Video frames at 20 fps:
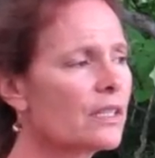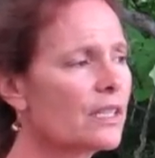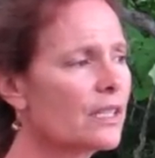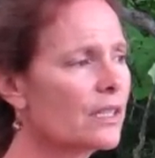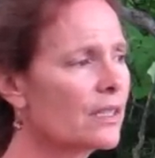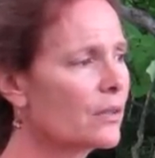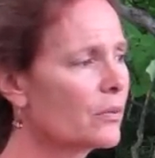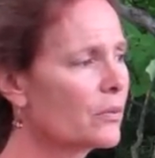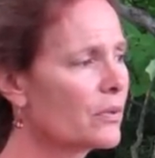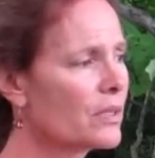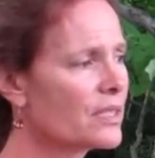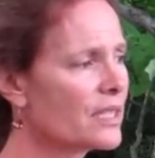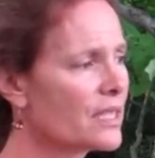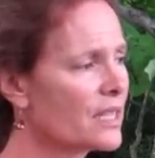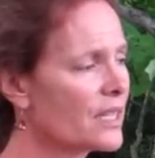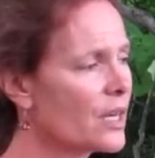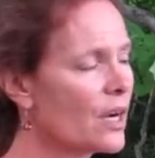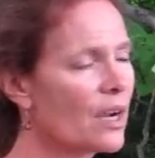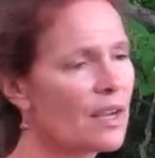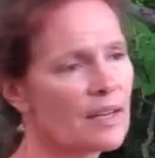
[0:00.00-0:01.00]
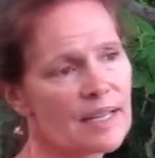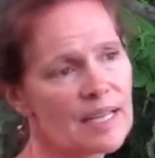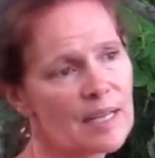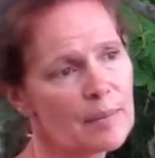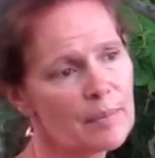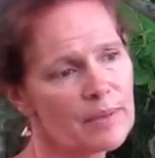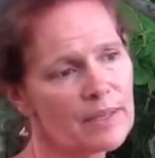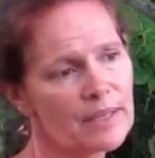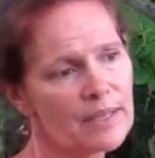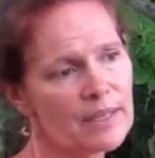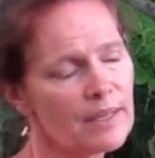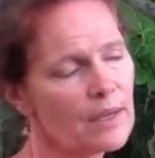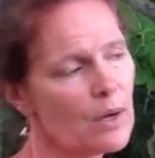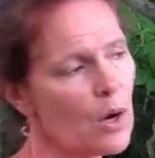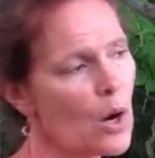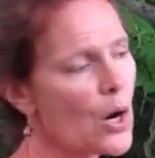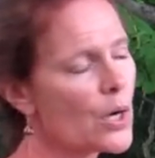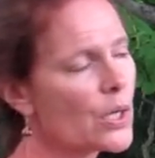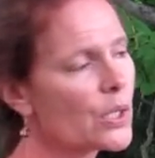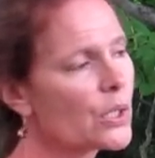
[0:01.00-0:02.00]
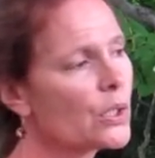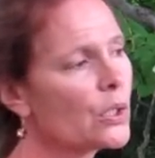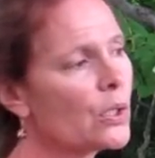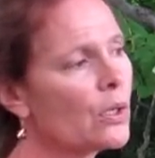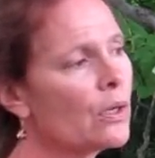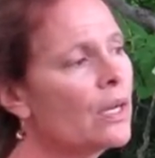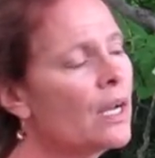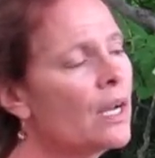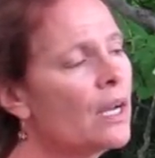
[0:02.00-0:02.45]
it was in an A P article,